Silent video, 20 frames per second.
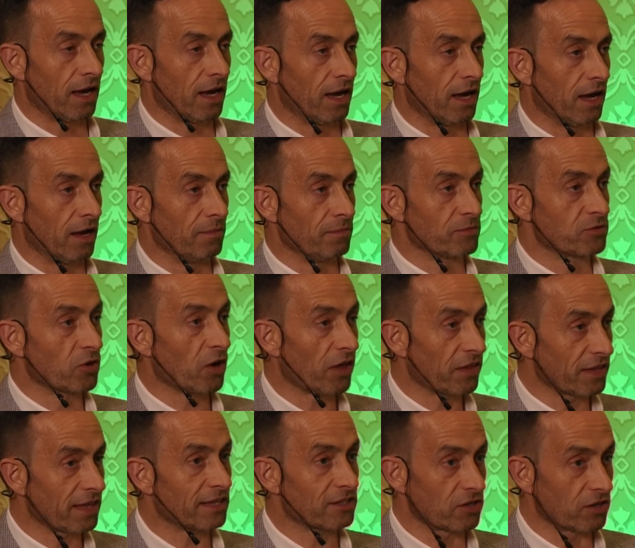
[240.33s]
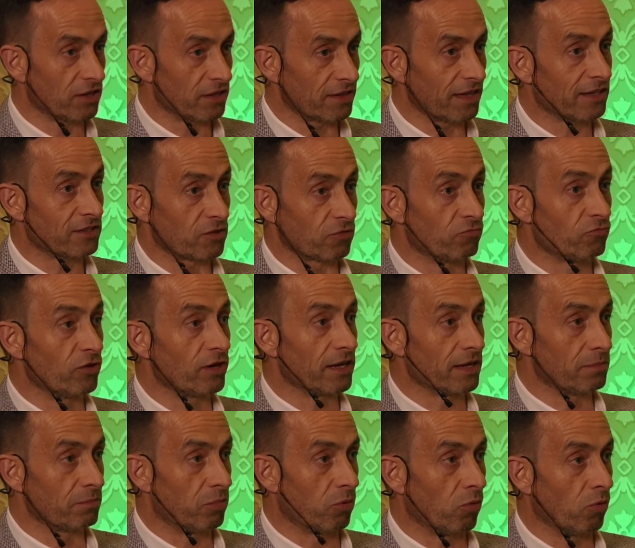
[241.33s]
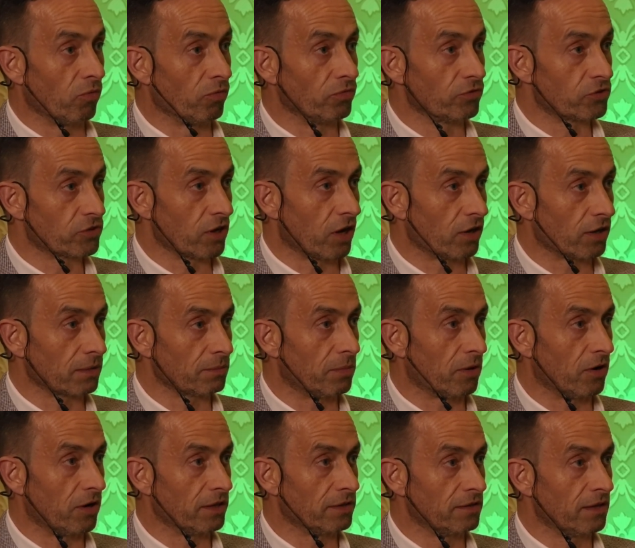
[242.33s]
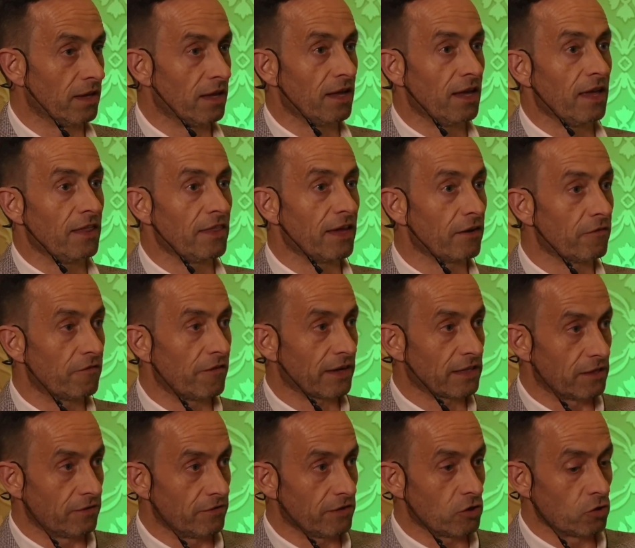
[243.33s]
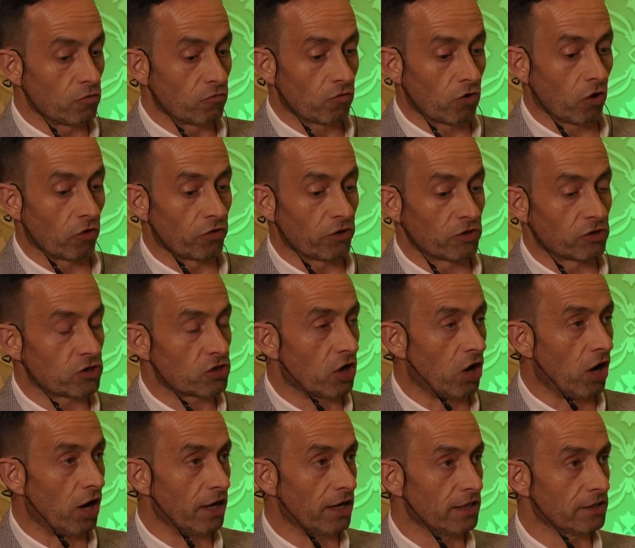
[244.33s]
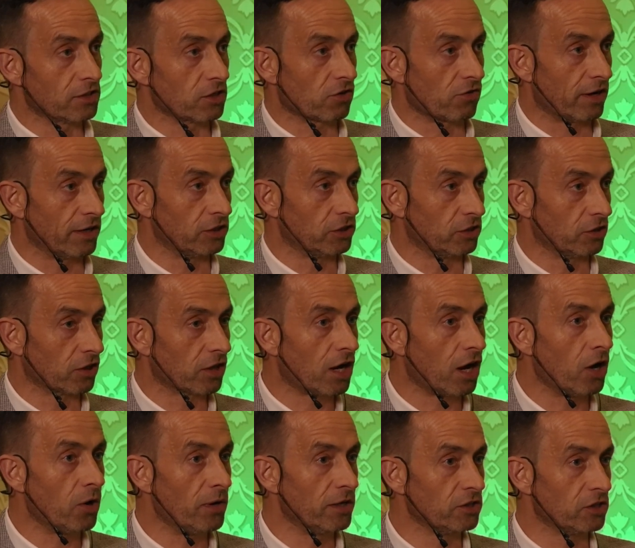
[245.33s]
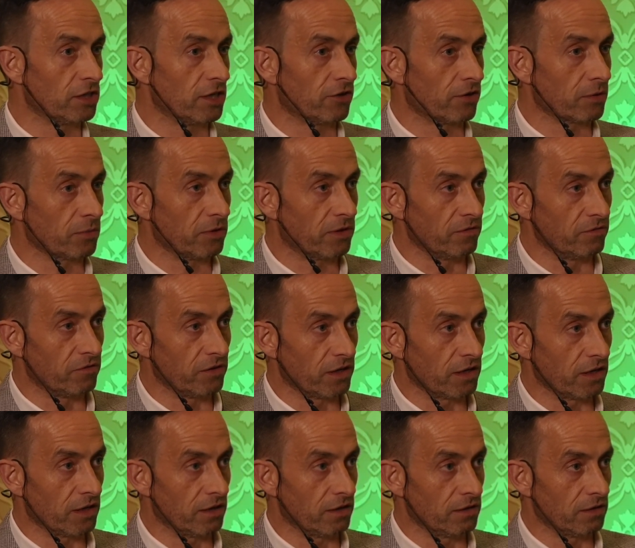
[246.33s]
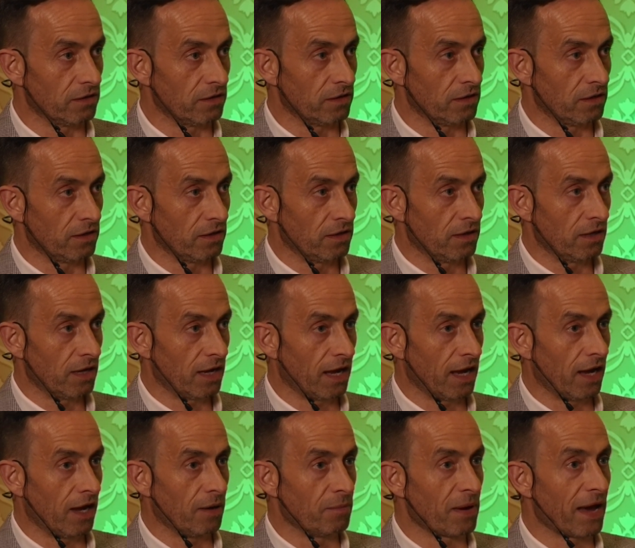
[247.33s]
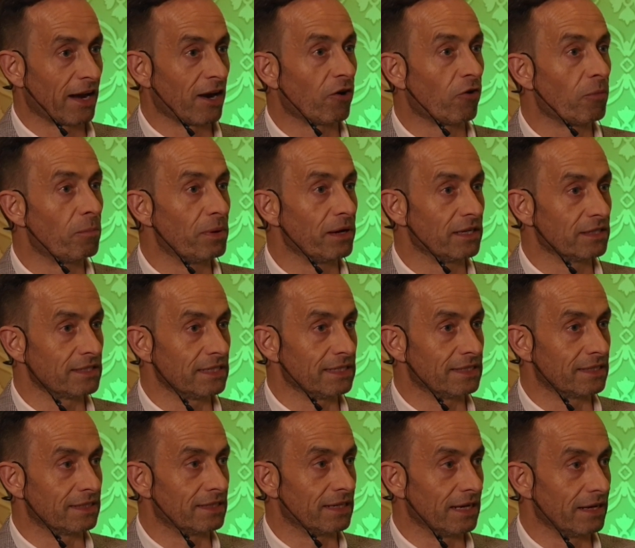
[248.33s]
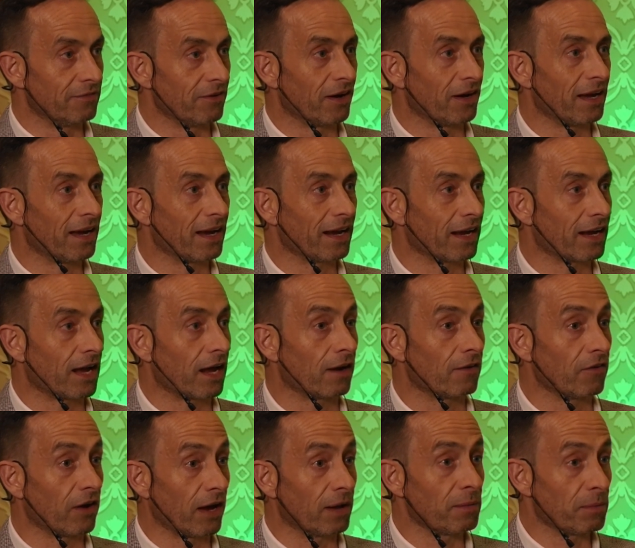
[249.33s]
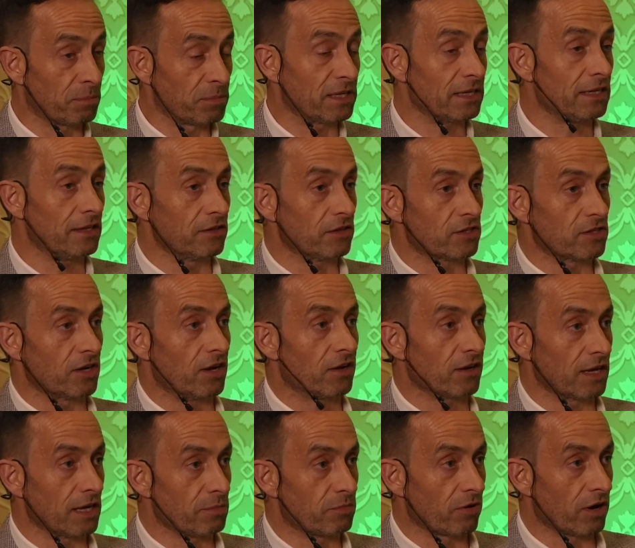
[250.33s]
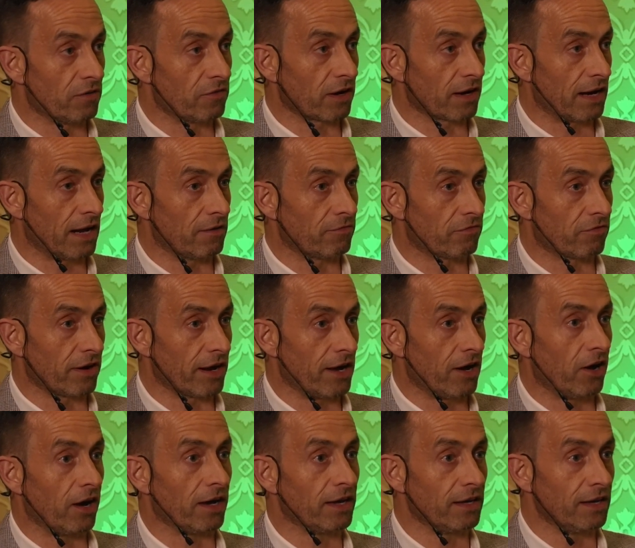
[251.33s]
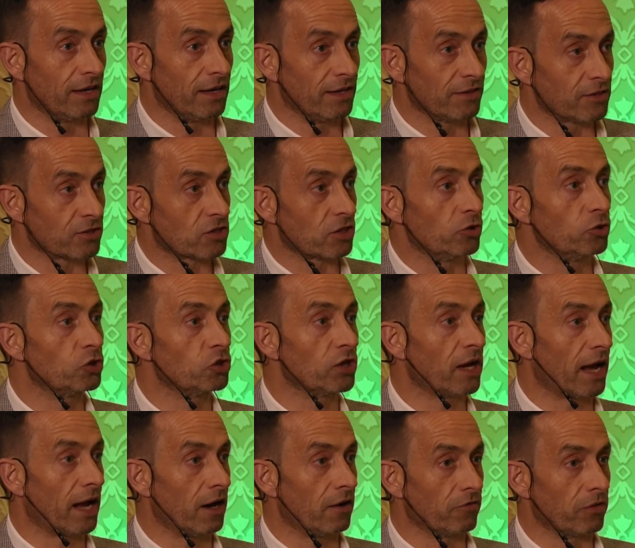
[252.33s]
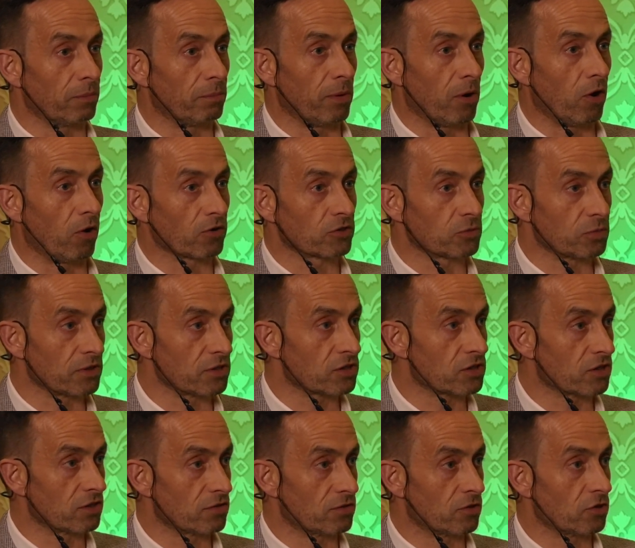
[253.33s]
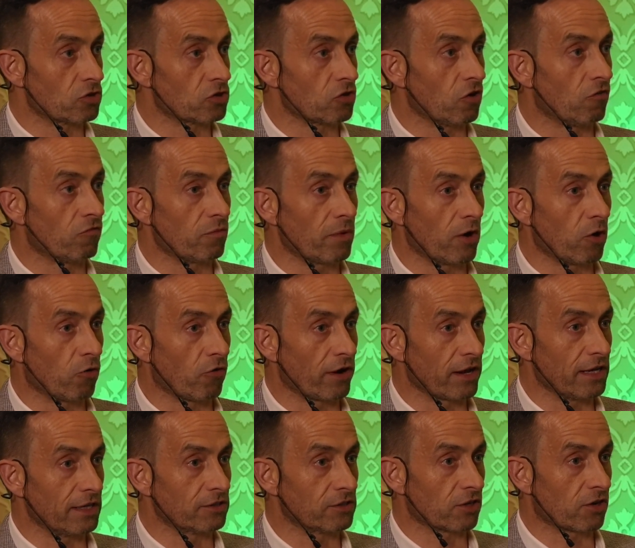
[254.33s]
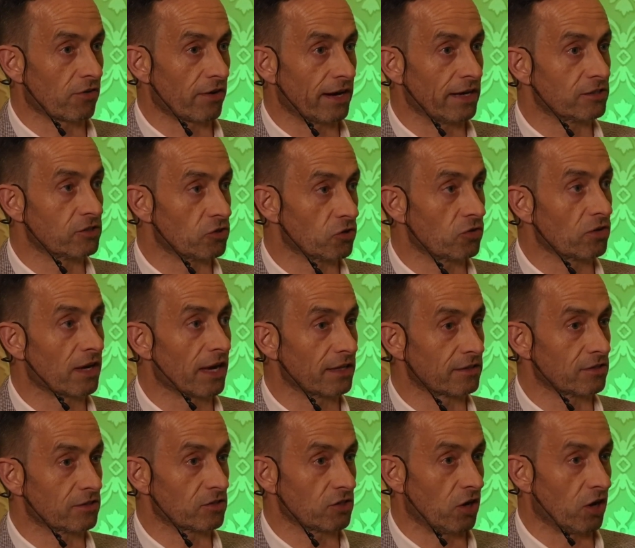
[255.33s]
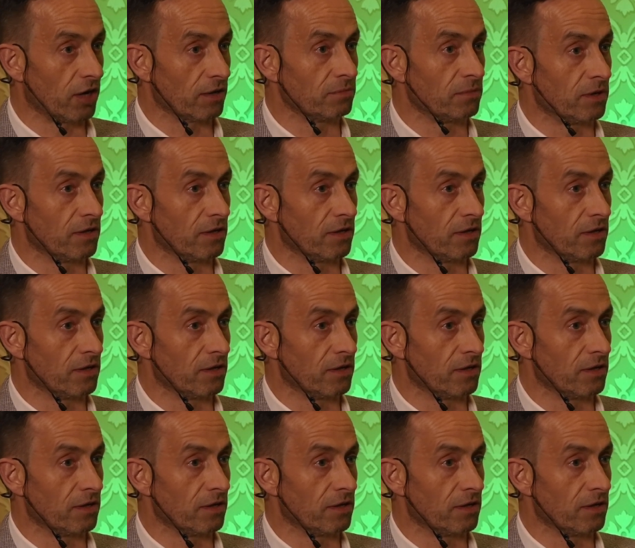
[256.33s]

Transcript: So I think that's a really important starting point. Then effectively, you've got the tight integration, the co-engineering with NVIDIA, and our ability to deliver kind of, particularly in the turnkey private cloud for AI, the solution out of the box with the software already integrated, so you can get to time